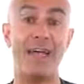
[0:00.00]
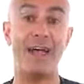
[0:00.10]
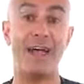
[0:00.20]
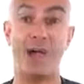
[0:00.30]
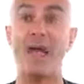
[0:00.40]

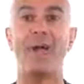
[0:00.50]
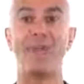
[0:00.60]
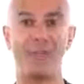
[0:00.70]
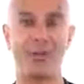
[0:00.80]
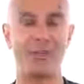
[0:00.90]
are
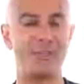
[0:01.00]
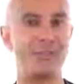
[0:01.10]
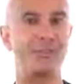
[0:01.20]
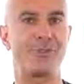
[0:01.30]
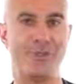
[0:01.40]
healthier in
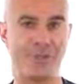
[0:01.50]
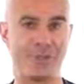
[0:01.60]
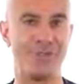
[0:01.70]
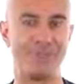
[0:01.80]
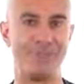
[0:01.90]
terms of their
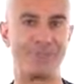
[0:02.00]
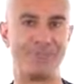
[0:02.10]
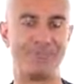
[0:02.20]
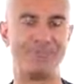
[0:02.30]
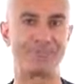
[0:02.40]
immune
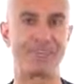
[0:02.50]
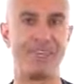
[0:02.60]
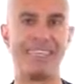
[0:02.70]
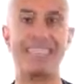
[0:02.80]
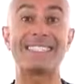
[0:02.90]
system.
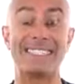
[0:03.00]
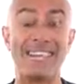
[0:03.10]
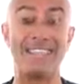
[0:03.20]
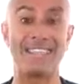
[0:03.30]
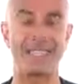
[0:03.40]
Get
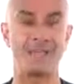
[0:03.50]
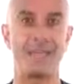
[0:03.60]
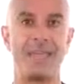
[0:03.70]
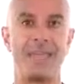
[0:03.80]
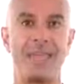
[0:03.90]
this,
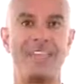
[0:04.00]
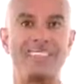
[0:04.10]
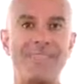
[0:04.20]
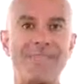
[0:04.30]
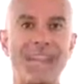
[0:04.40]

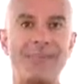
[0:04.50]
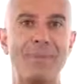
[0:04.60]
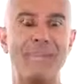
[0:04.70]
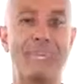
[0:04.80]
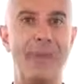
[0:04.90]
it's a
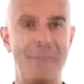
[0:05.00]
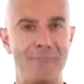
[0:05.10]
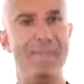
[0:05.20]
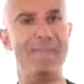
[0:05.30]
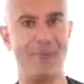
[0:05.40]
family
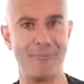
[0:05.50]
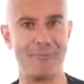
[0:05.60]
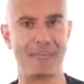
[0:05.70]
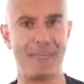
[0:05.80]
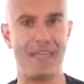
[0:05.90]
meal.
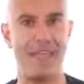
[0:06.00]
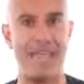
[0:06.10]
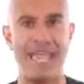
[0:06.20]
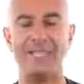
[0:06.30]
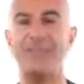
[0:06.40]

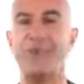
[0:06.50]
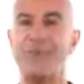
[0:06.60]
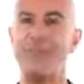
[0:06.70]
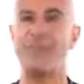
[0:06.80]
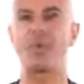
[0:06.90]
And so
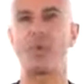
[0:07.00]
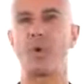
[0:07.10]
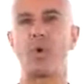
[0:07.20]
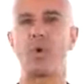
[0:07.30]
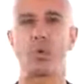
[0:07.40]
in this
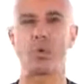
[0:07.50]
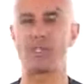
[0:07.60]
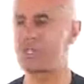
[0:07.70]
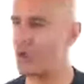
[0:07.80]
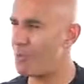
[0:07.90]
world where
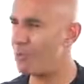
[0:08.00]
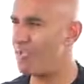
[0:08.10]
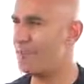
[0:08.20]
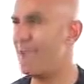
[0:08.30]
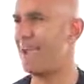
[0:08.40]
so
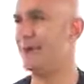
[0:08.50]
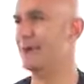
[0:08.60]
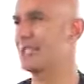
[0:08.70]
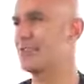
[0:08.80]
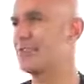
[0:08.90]
many
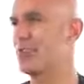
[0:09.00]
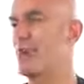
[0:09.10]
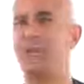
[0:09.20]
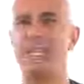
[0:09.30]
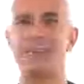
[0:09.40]
parents, so
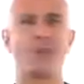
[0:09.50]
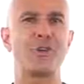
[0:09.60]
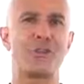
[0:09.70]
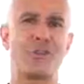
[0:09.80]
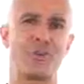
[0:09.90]
many
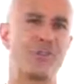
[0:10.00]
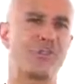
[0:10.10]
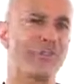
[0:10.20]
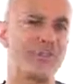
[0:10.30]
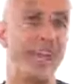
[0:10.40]

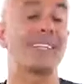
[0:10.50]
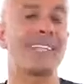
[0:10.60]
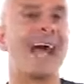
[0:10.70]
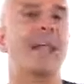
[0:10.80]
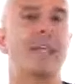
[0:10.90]
nurturers of young
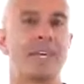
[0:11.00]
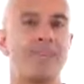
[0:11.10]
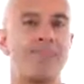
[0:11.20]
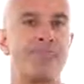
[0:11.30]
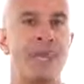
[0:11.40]
talent,
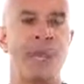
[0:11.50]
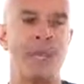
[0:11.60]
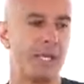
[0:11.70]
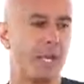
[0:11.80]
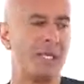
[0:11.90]

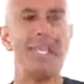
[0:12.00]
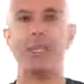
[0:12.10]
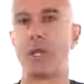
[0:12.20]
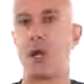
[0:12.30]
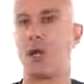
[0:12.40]
eat
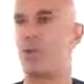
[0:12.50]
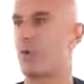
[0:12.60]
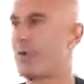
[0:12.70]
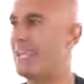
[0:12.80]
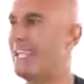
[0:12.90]
alone
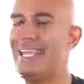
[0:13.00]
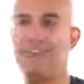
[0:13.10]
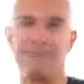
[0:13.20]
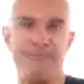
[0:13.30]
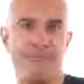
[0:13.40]
or they eat
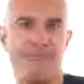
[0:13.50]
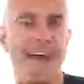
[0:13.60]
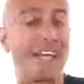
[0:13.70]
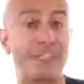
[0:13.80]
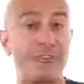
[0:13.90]

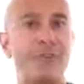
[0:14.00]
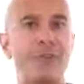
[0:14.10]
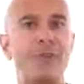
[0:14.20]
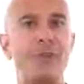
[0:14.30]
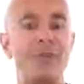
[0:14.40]
fast
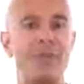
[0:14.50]
food,